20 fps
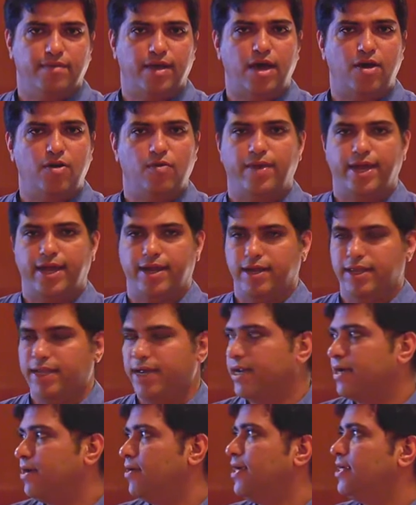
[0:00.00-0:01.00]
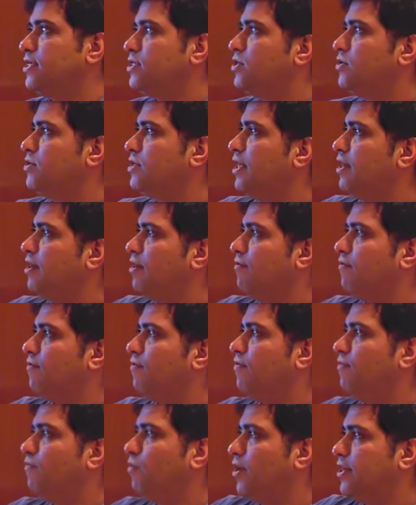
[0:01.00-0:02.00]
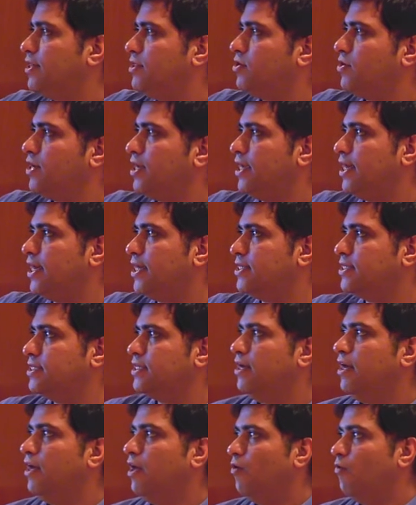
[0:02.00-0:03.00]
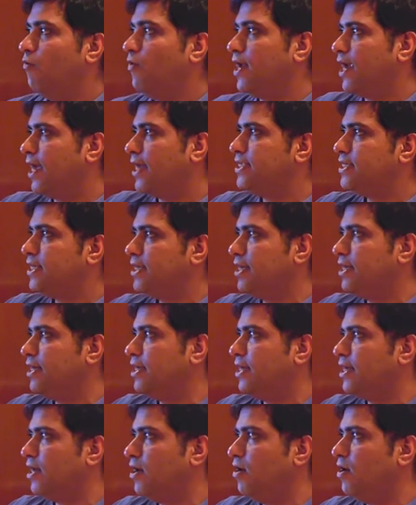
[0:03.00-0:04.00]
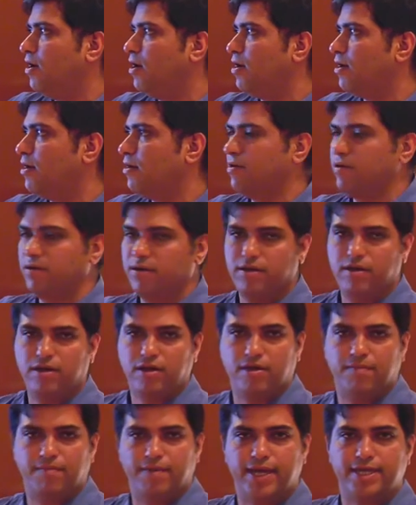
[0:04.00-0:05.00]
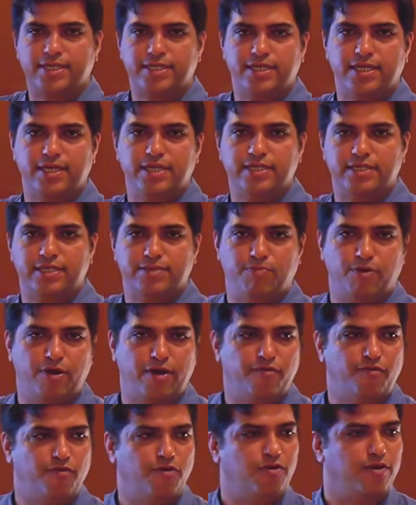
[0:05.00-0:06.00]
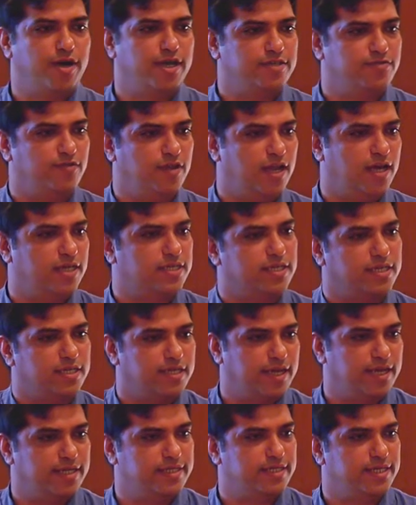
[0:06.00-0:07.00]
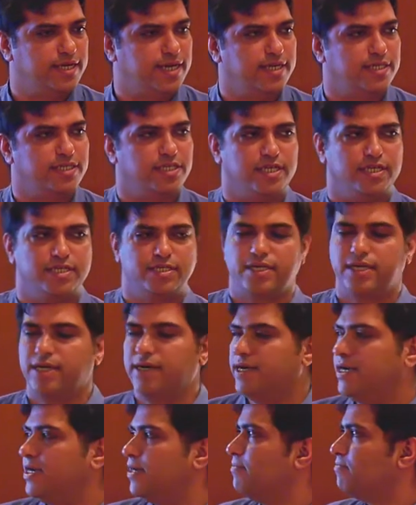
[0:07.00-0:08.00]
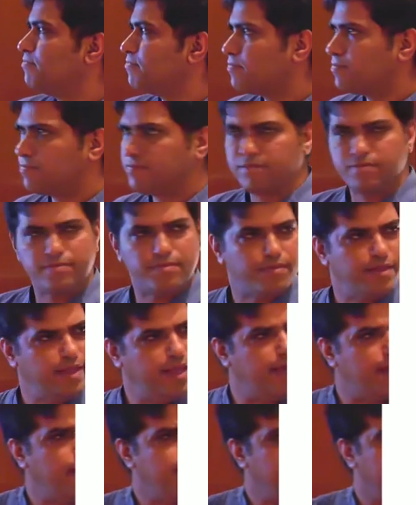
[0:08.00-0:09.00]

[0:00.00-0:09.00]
how do we handle that, right? So think of point three as variety or complexities, point four as velocity as the data is changing. Yeah?